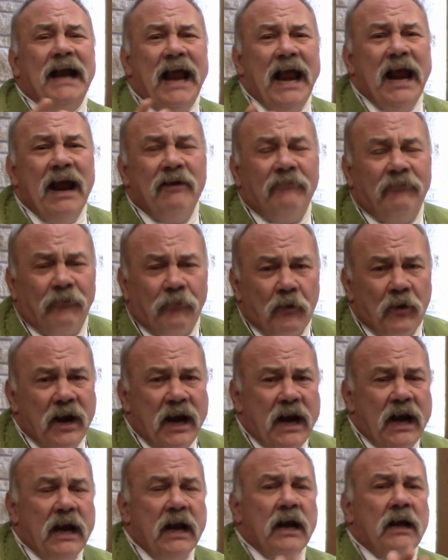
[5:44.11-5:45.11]

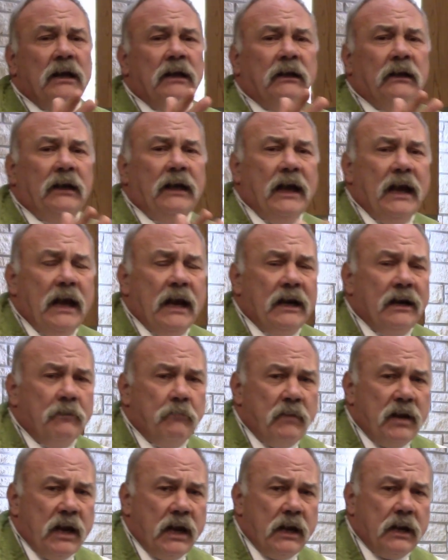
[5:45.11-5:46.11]
every
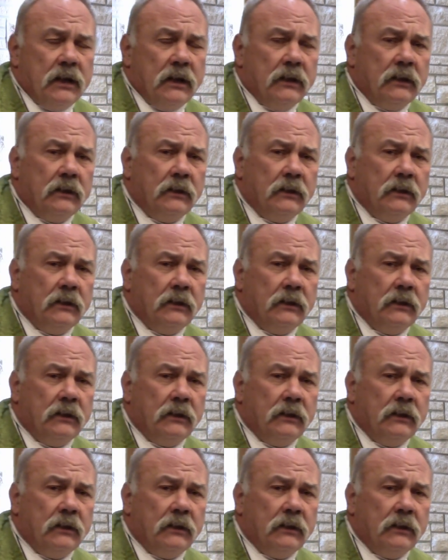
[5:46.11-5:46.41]
enemy